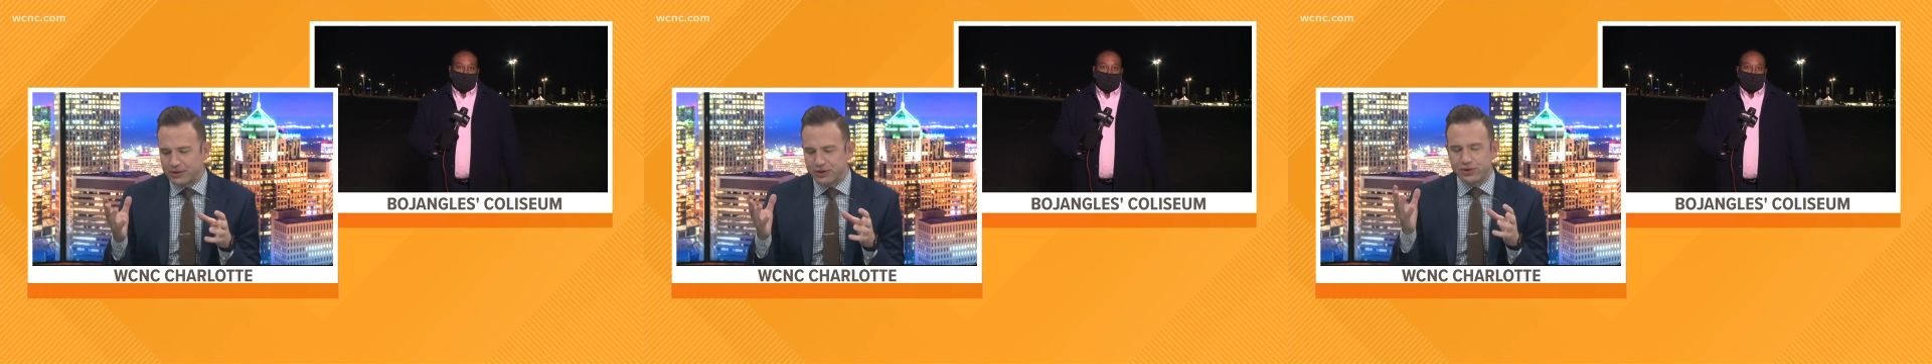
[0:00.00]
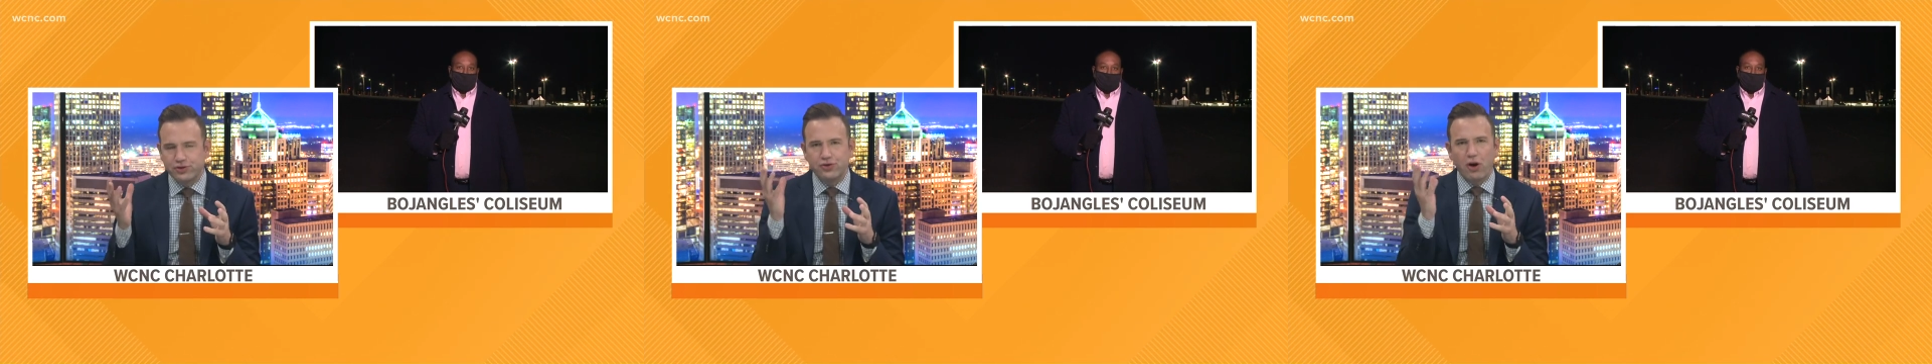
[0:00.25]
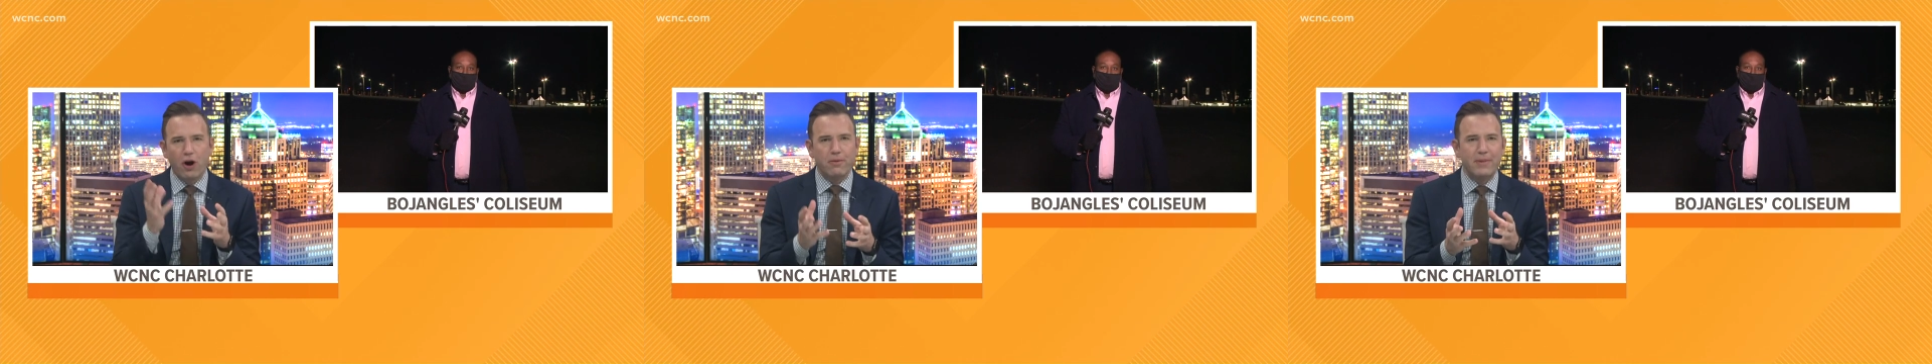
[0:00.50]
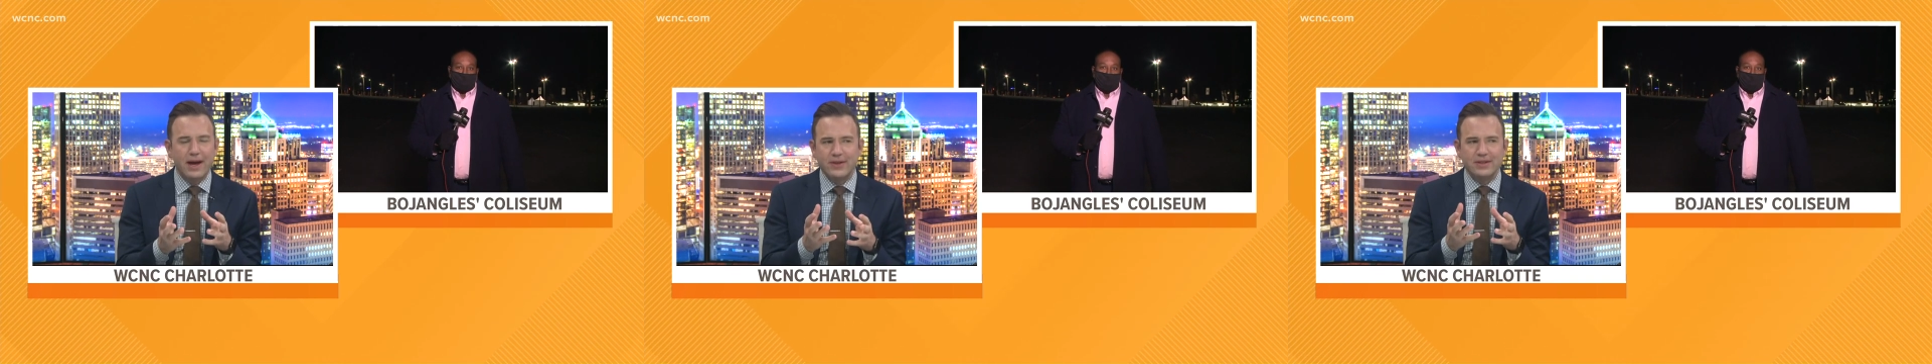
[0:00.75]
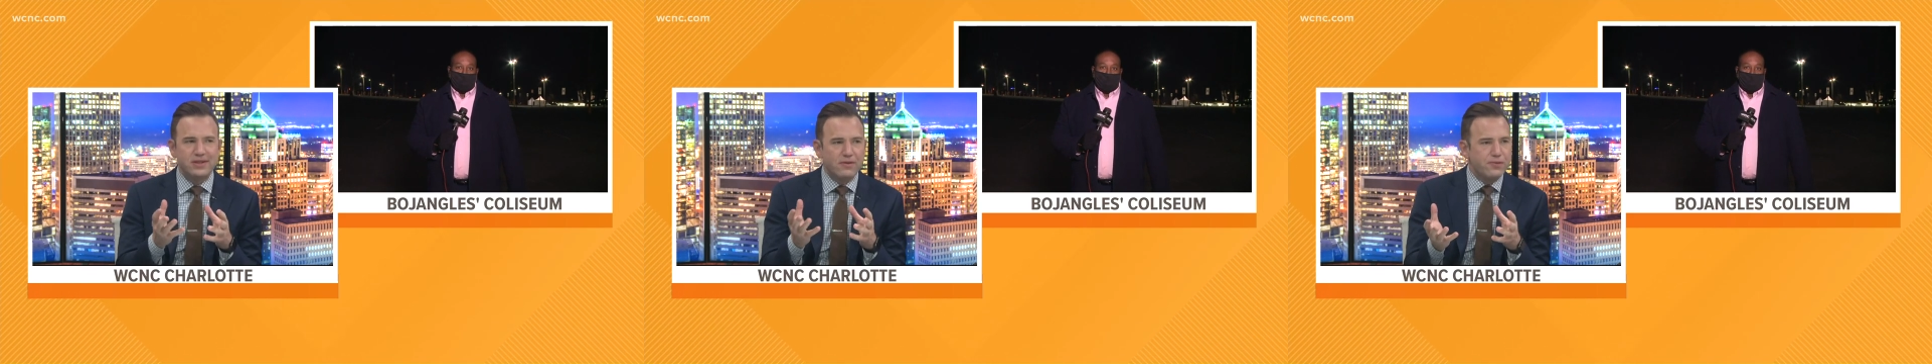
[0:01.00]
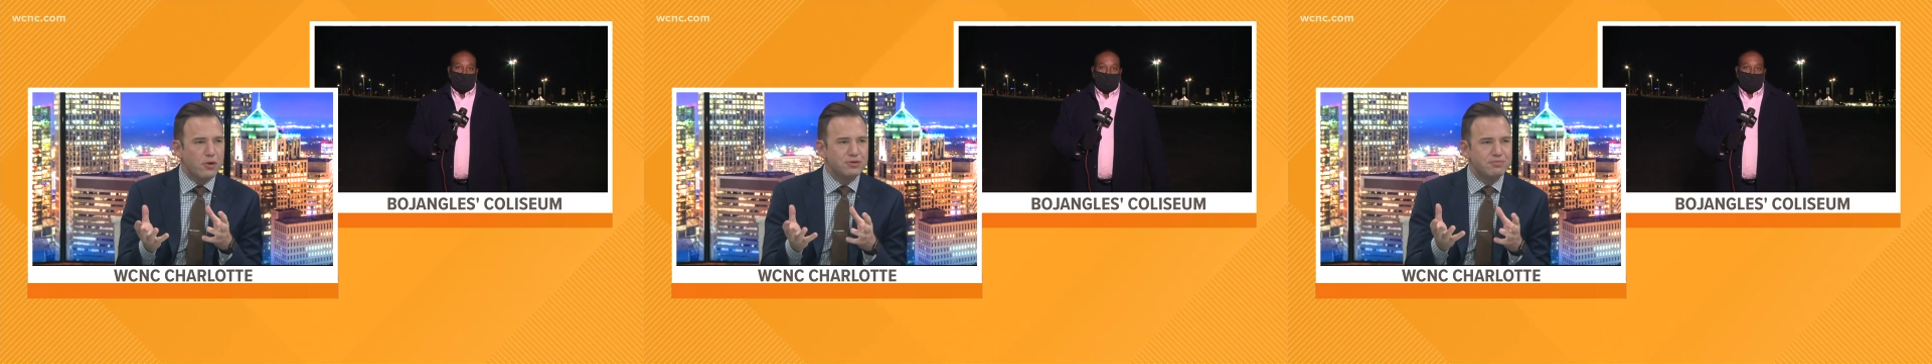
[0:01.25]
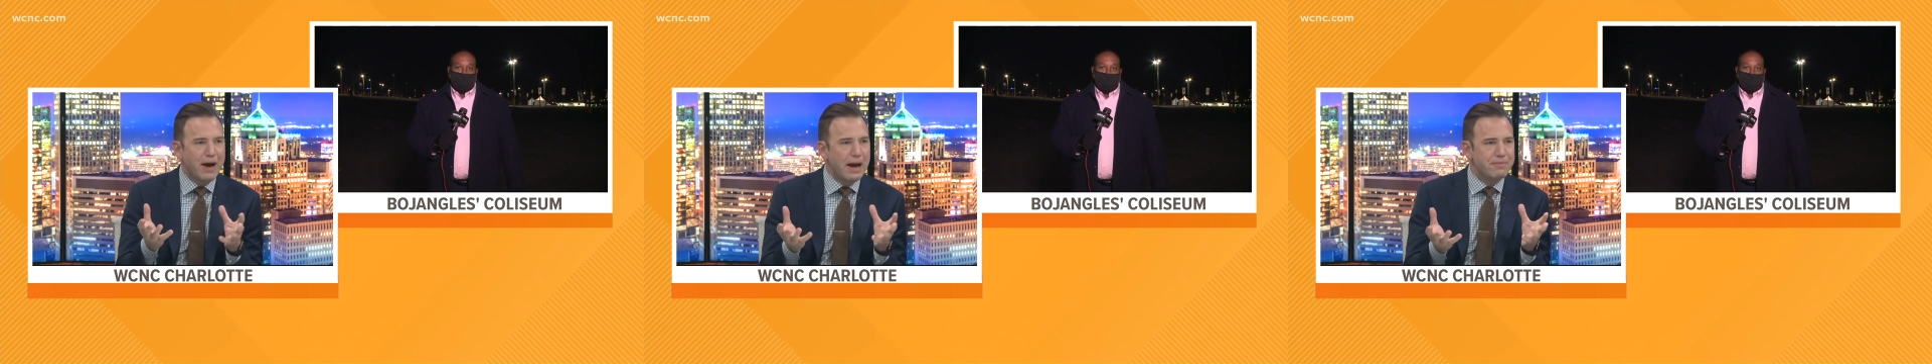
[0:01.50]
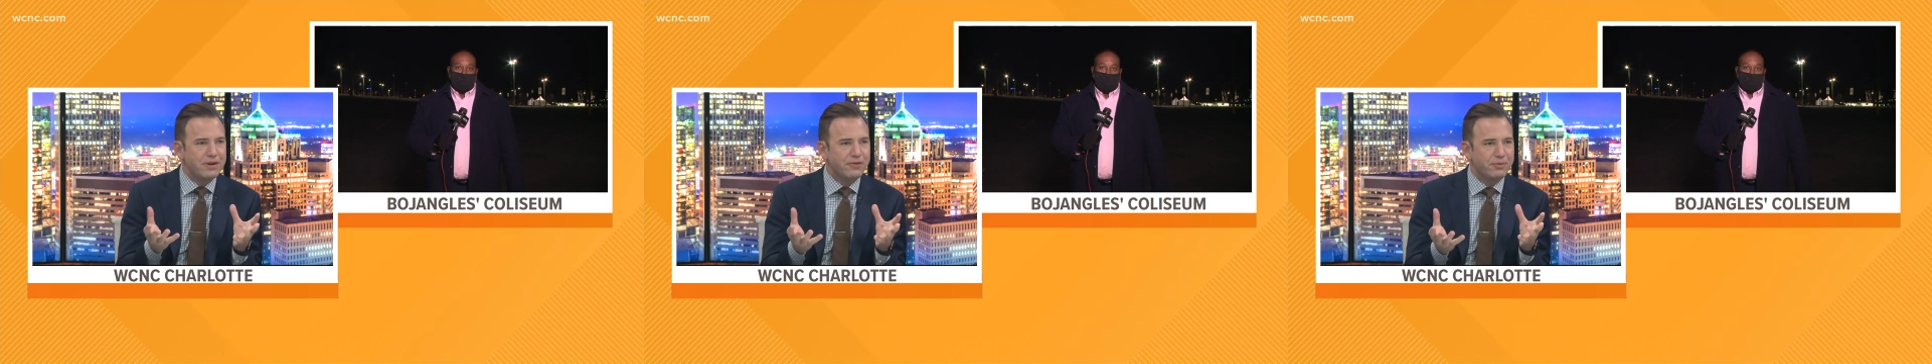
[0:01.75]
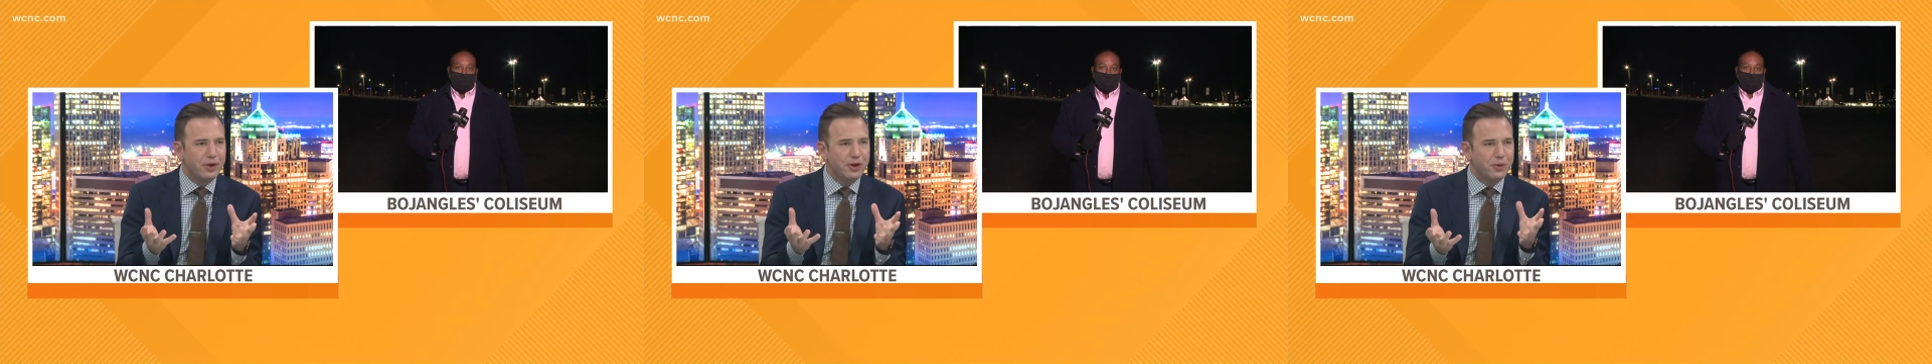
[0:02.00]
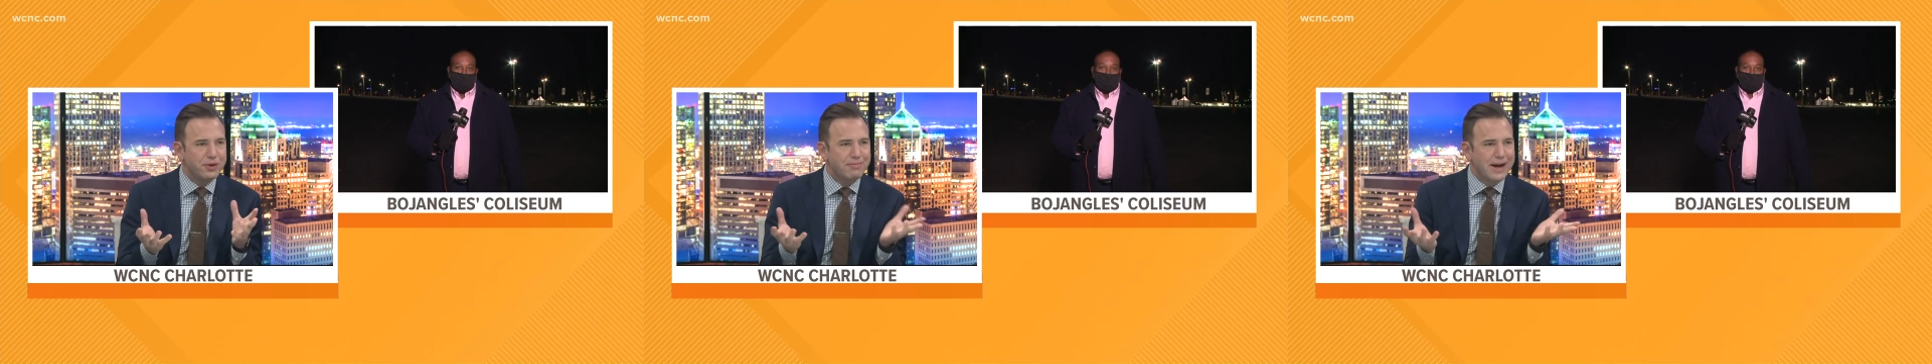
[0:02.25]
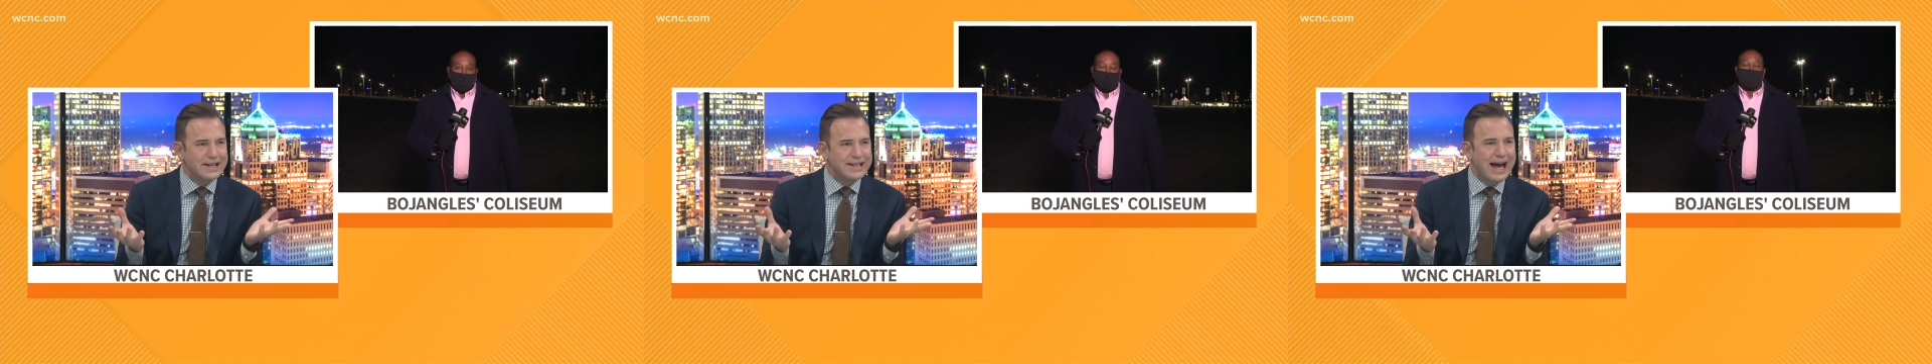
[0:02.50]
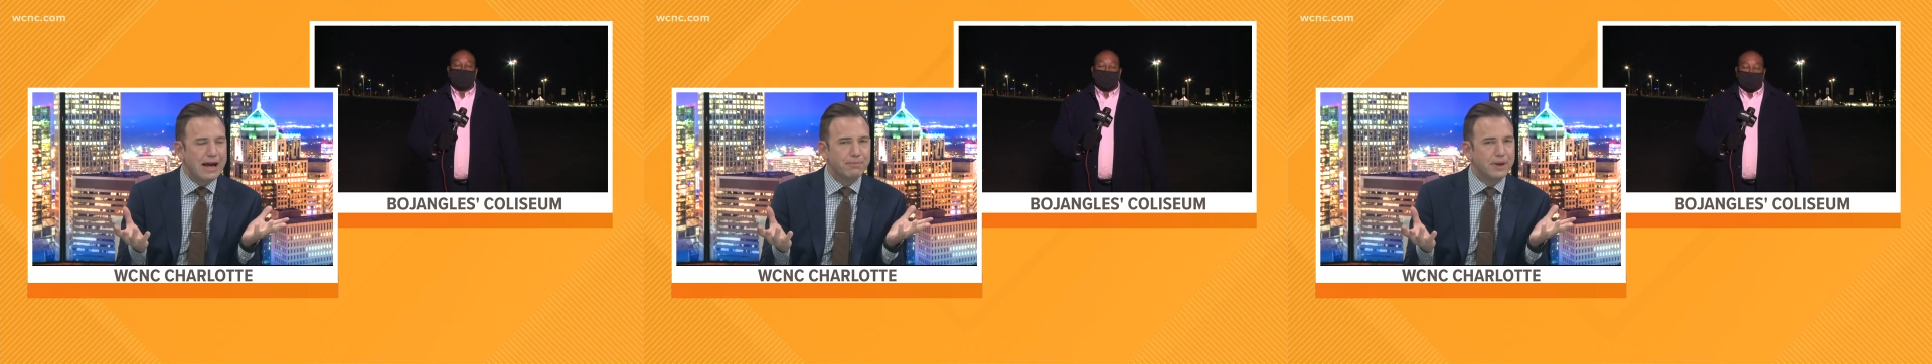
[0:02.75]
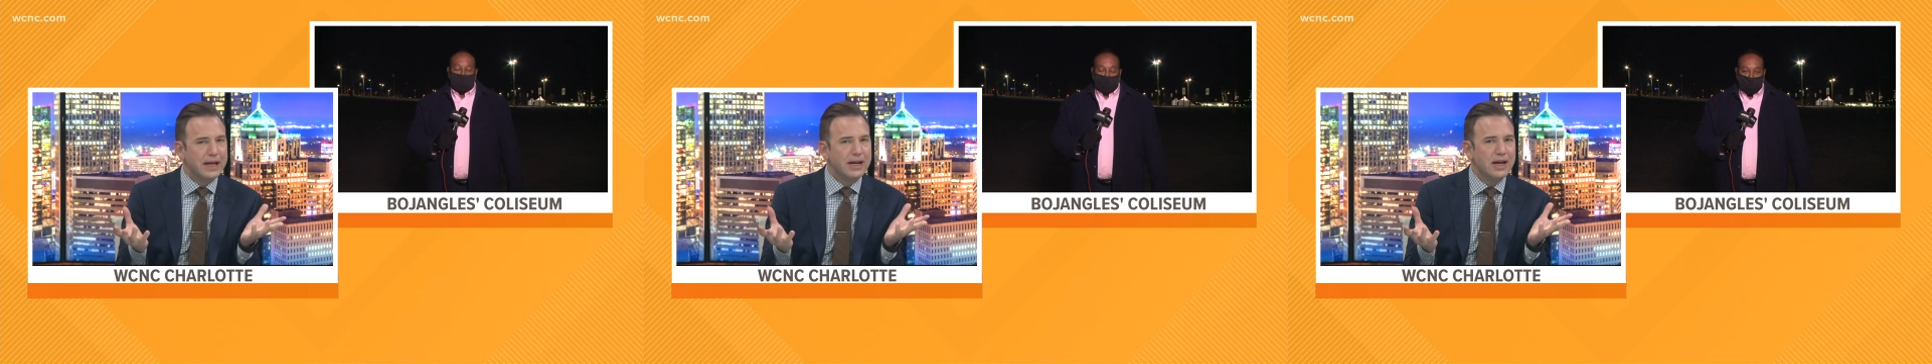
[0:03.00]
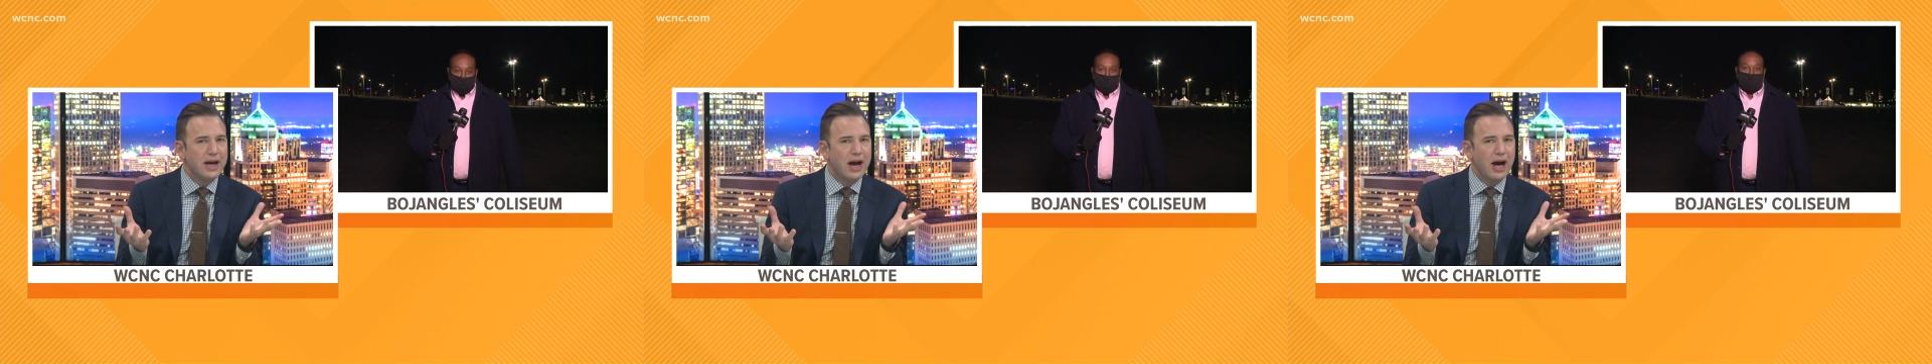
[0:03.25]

StarMed that some folks might be familiar with, might not be,